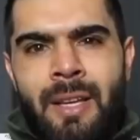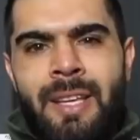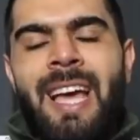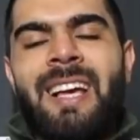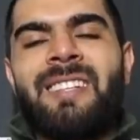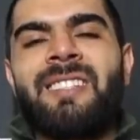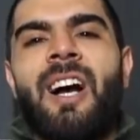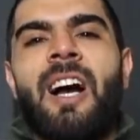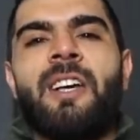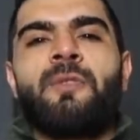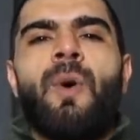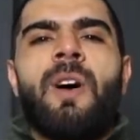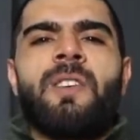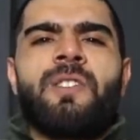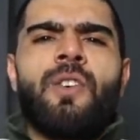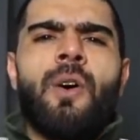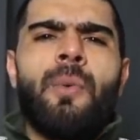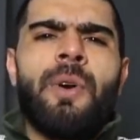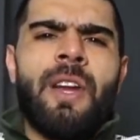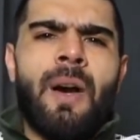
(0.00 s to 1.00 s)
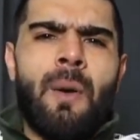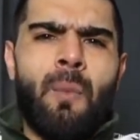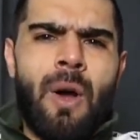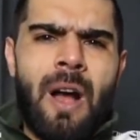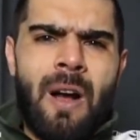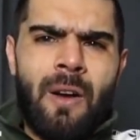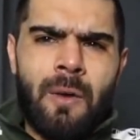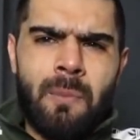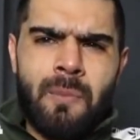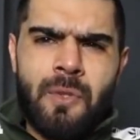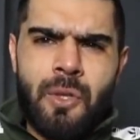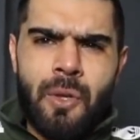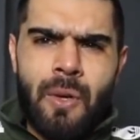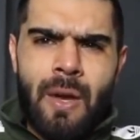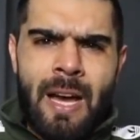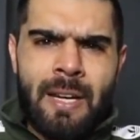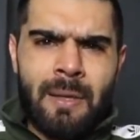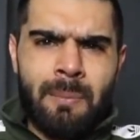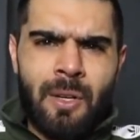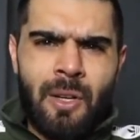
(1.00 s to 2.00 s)
Yes, guys, what's going on? Welcome to
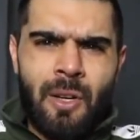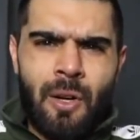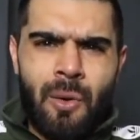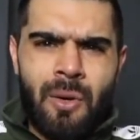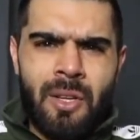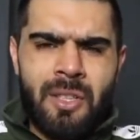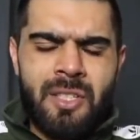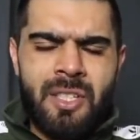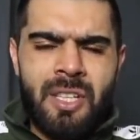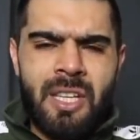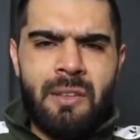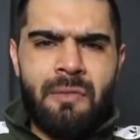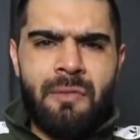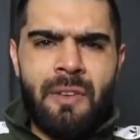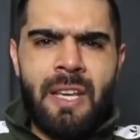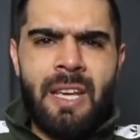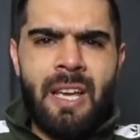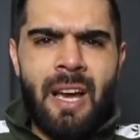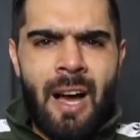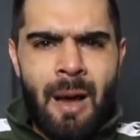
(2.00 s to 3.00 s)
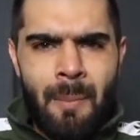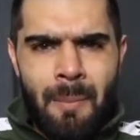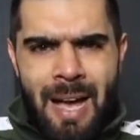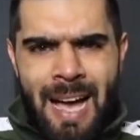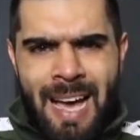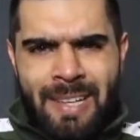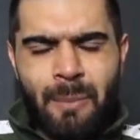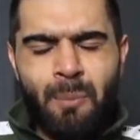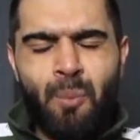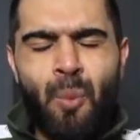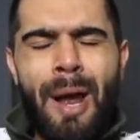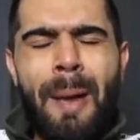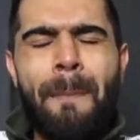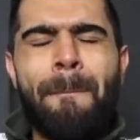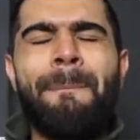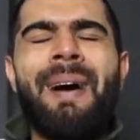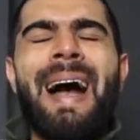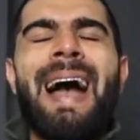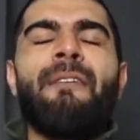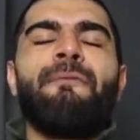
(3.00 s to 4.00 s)
AdamMcKola TV. I'm Adam. We're
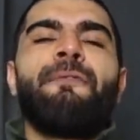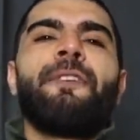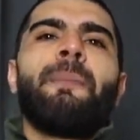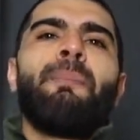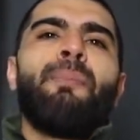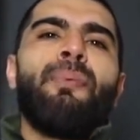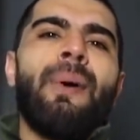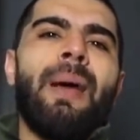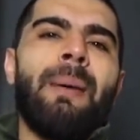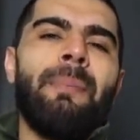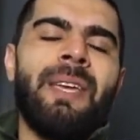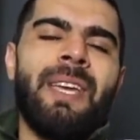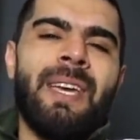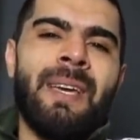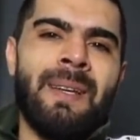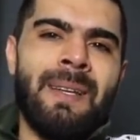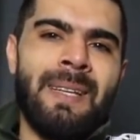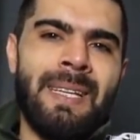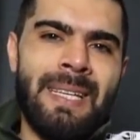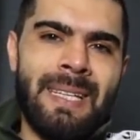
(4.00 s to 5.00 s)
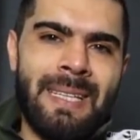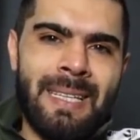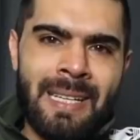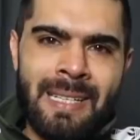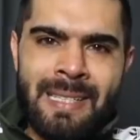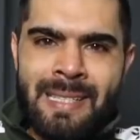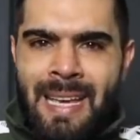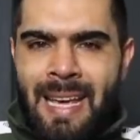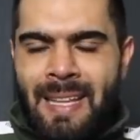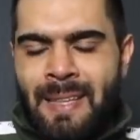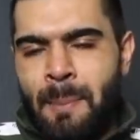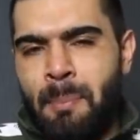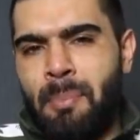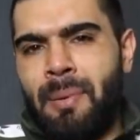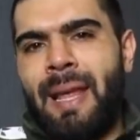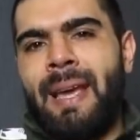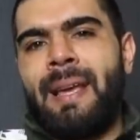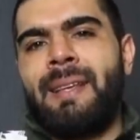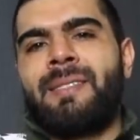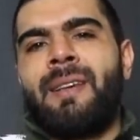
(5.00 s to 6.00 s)
back for the Premier League Gazette, the
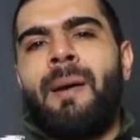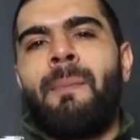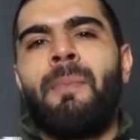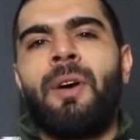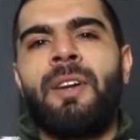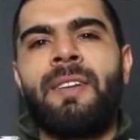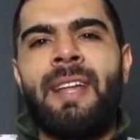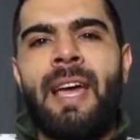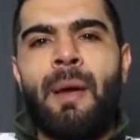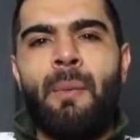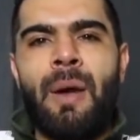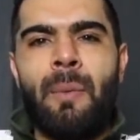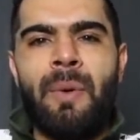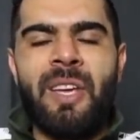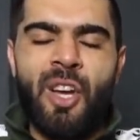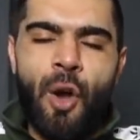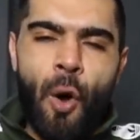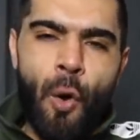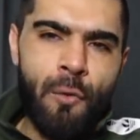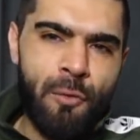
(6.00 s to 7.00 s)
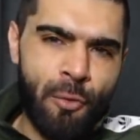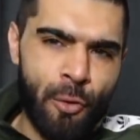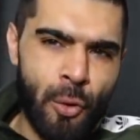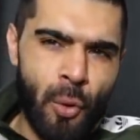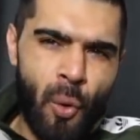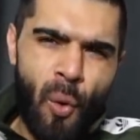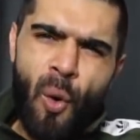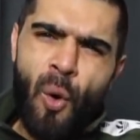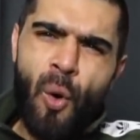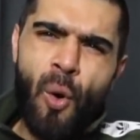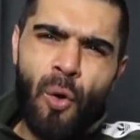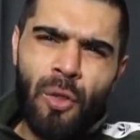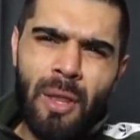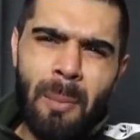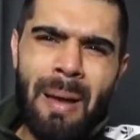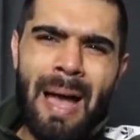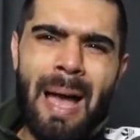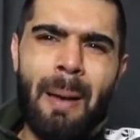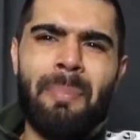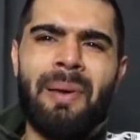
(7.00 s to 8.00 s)
place on Monday where we go through all the
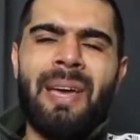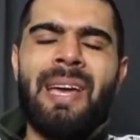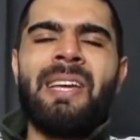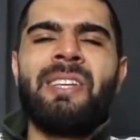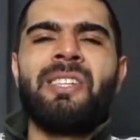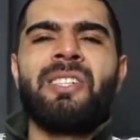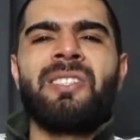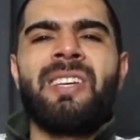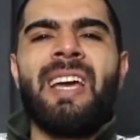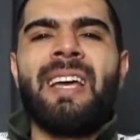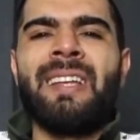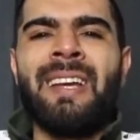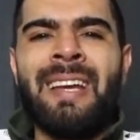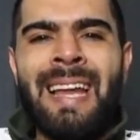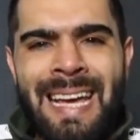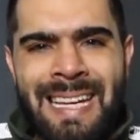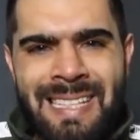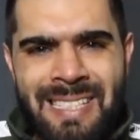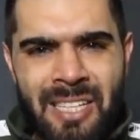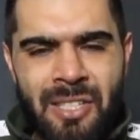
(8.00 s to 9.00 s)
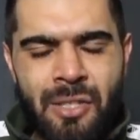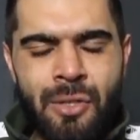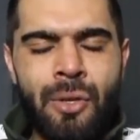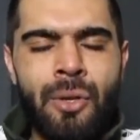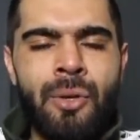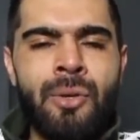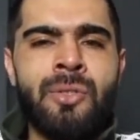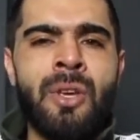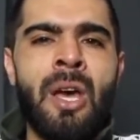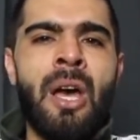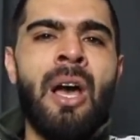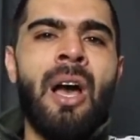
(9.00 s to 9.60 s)
back pages, get the latest news